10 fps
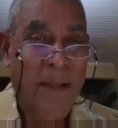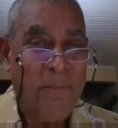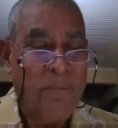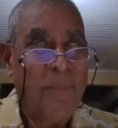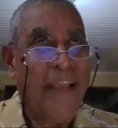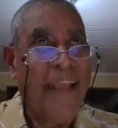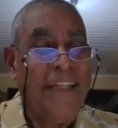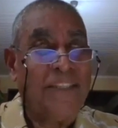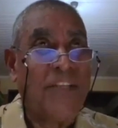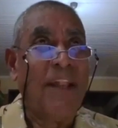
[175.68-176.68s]
now,
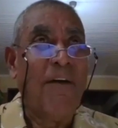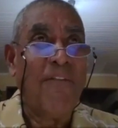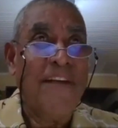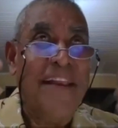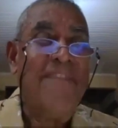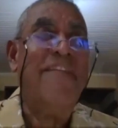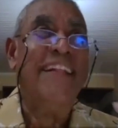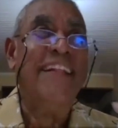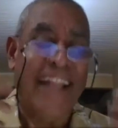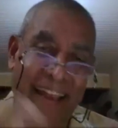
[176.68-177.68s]
instead of
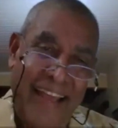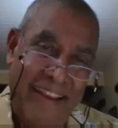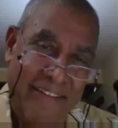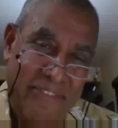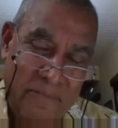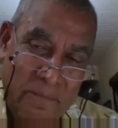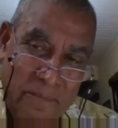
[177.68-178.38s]
living the life,